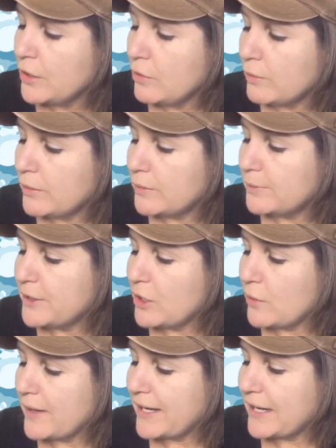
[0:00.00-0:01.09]
We would be
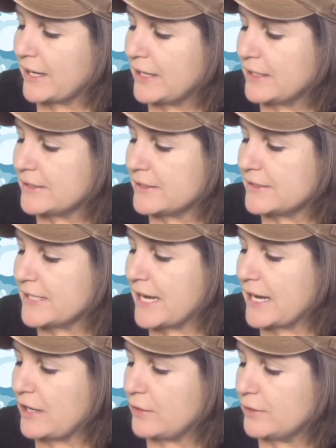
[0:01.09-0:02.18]
going
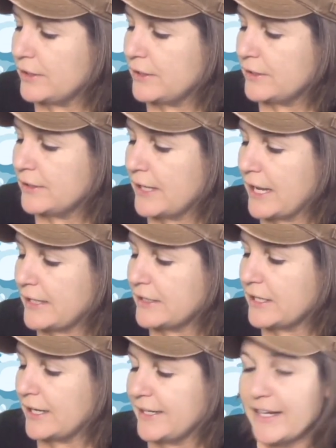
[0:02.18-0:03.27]
down and
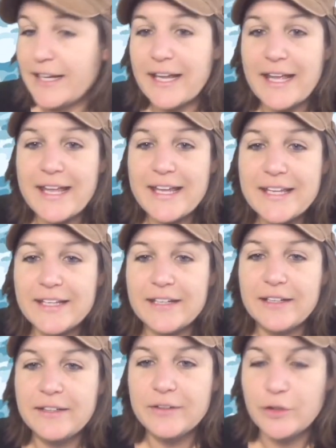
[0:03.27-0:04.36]
cutting
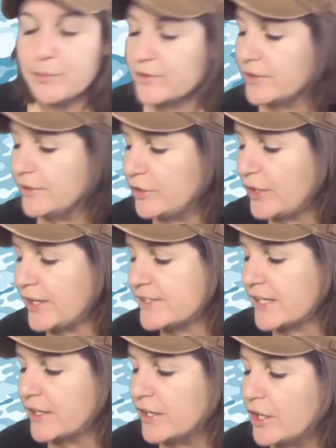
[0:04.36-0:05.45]
in. Oops, you can't
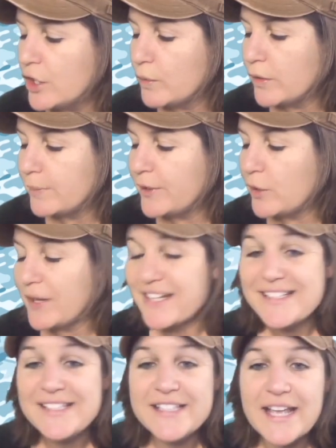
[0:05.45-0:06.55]
see. We would be
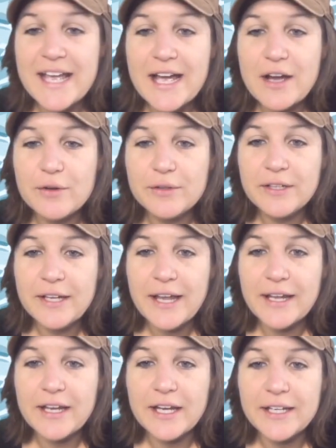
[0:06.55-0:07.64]
going down
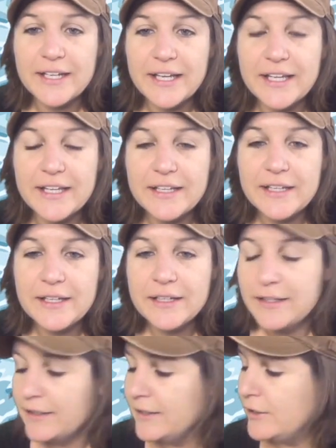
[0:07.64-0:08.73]
and cutting in,
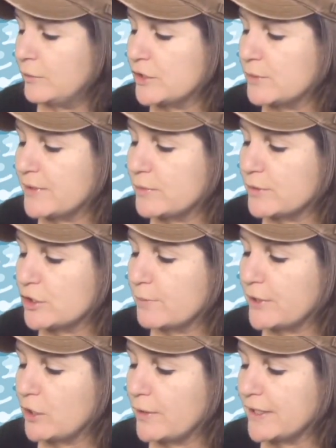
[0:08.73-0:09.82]
which means we should
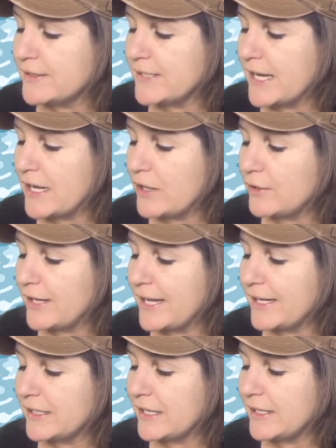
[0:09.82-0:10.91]
be going down
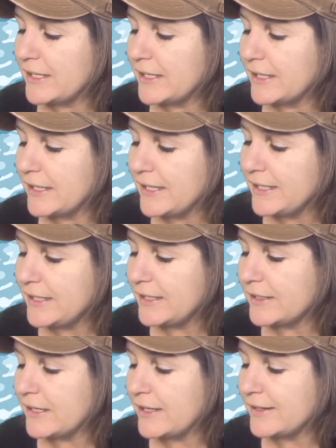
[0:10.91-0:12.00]
and cutting
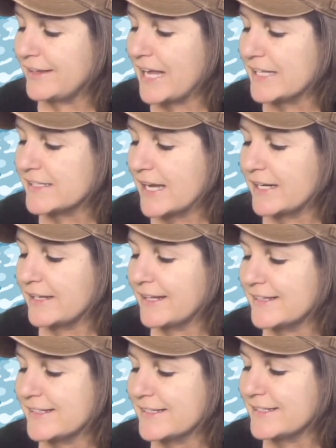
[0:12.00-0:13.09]
in on that side, and
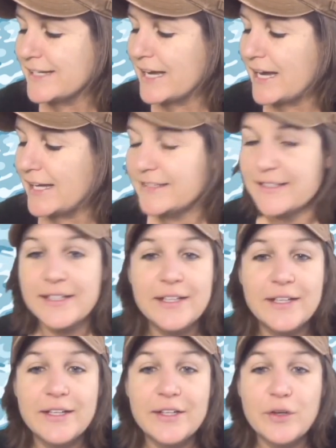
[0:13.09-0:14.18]
that's not
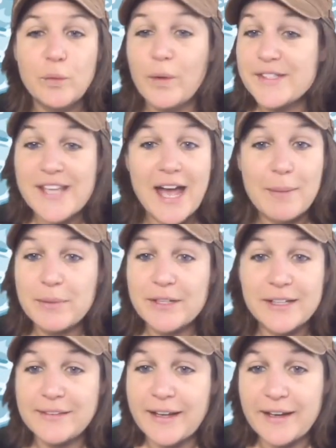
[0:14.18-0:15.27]
what's
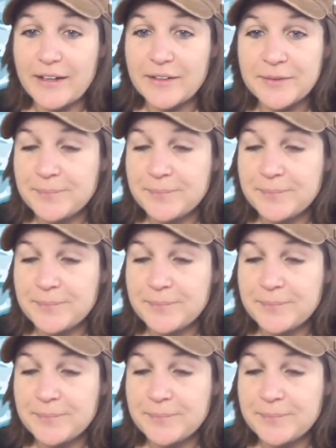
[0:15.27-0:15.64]
happening there,